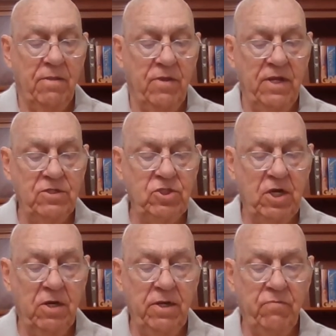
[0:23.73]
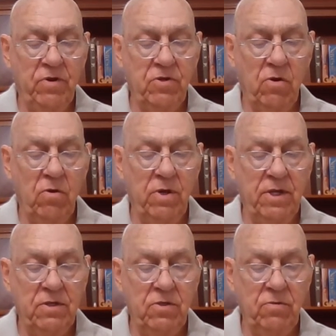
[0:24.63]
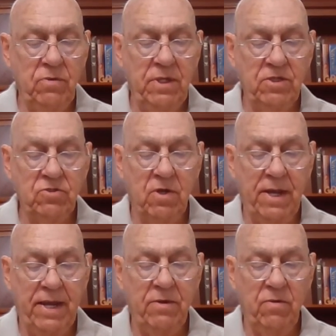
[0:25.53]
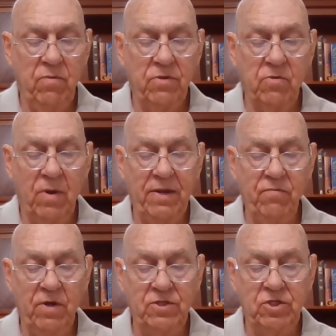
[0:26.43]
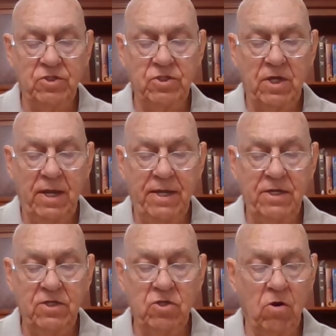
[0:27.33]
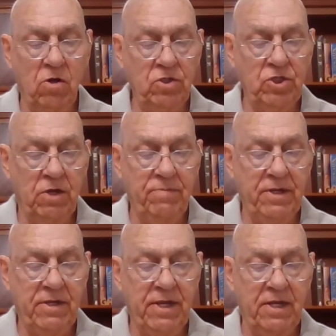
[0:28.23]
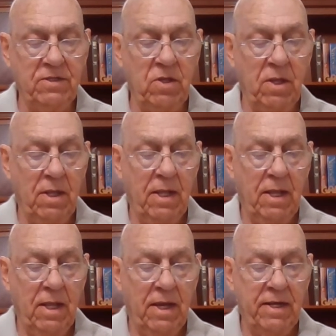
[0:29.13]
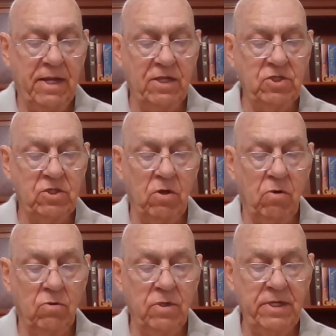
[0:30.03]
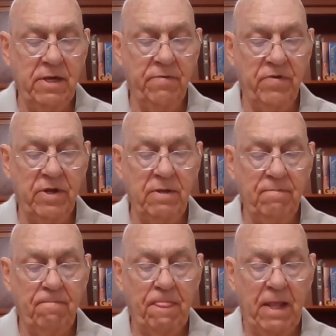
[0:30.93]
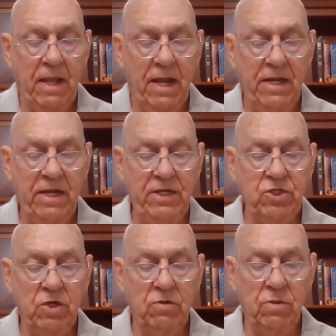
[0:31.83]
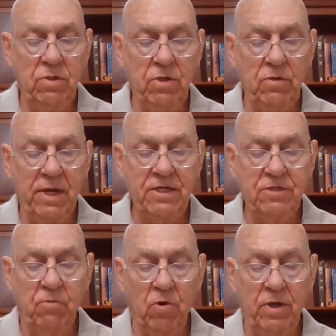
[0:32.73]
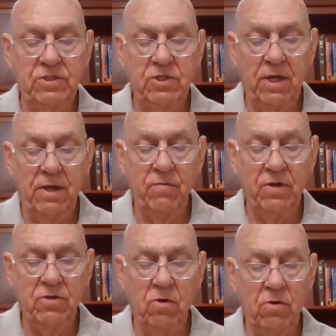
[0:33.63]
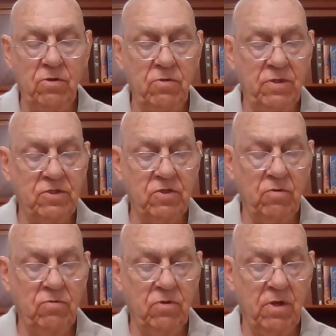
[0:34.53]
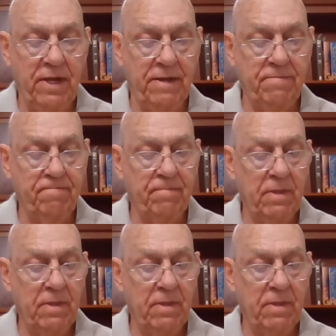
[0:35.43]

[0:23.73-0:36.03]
Then shall he return into his land with great riches, and his heart shall be against the holy covenant, and he shall do exploits and return to his own land.